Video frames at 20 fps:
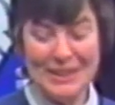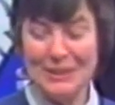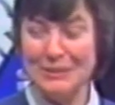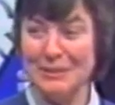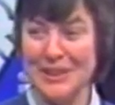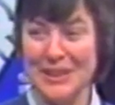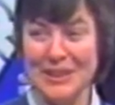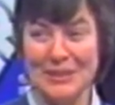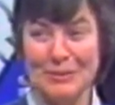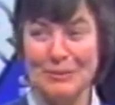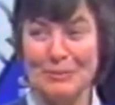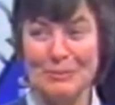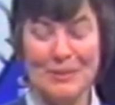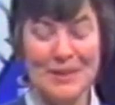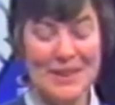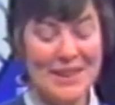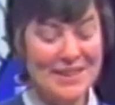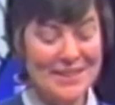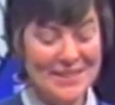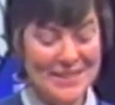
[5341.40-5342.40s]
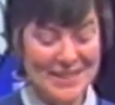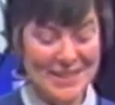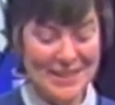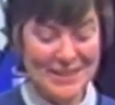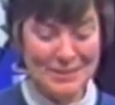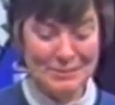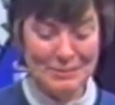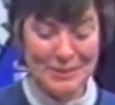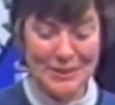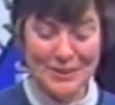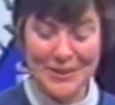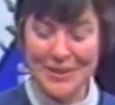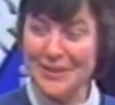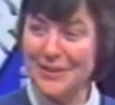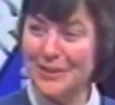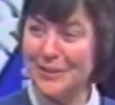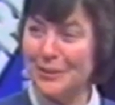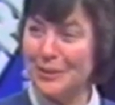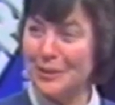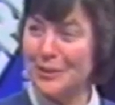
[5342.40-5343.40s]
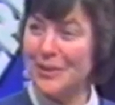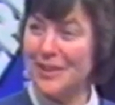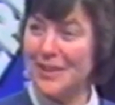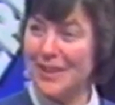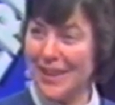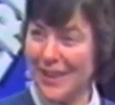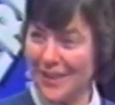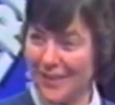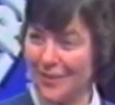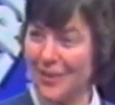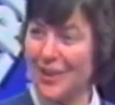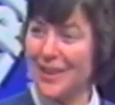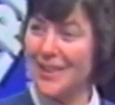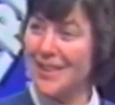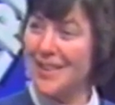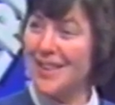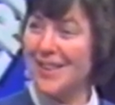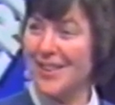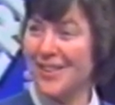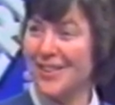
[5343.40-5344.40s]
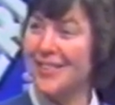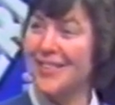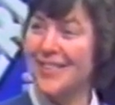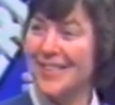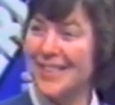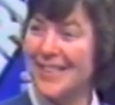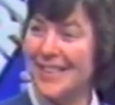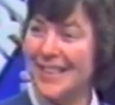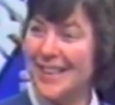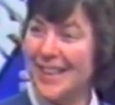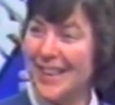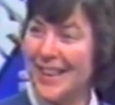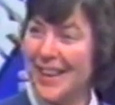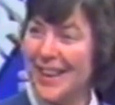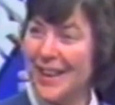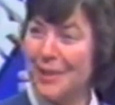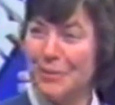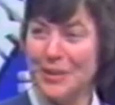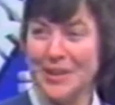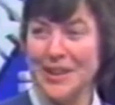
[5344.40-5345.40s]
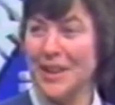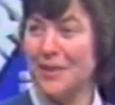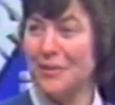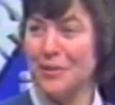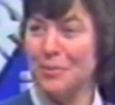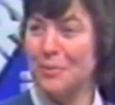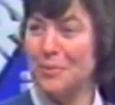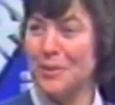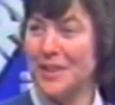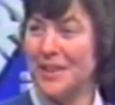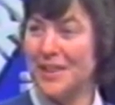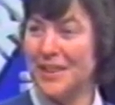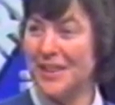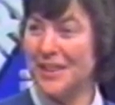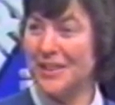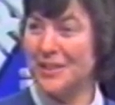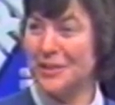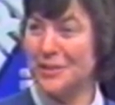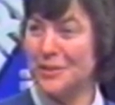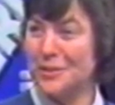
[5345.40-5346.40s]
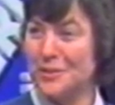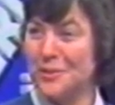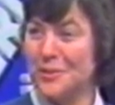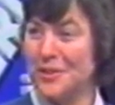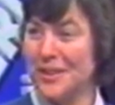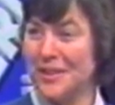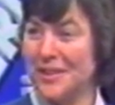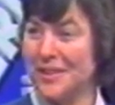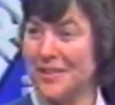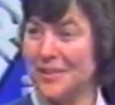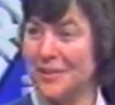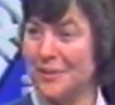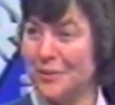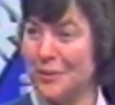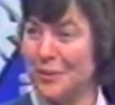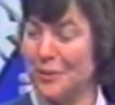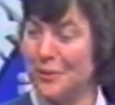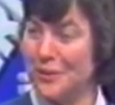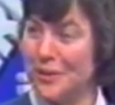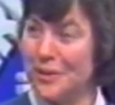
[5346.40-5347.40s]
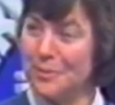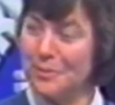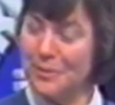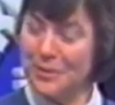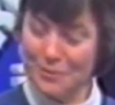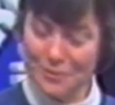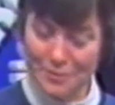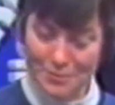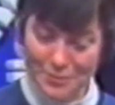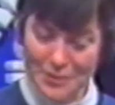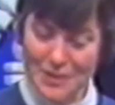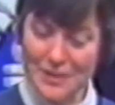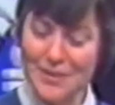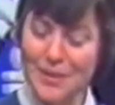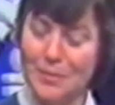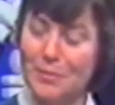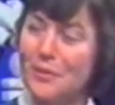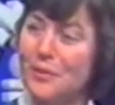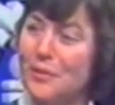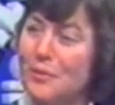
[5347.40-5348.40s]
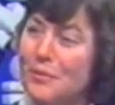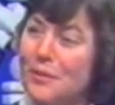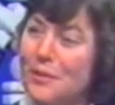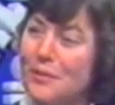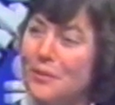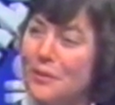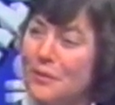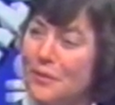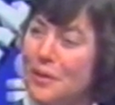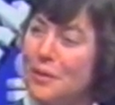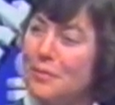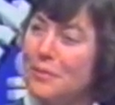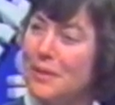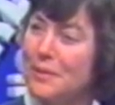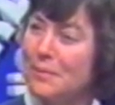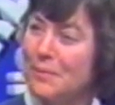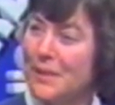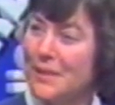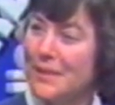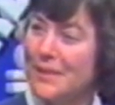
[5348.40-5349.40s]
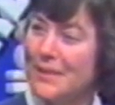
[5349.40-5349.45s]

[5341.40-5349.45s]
I think we have plenty experience of doing that right here. And we never bring it into uh, fulfillment, bring some of them to fulfillment. Well, I mean,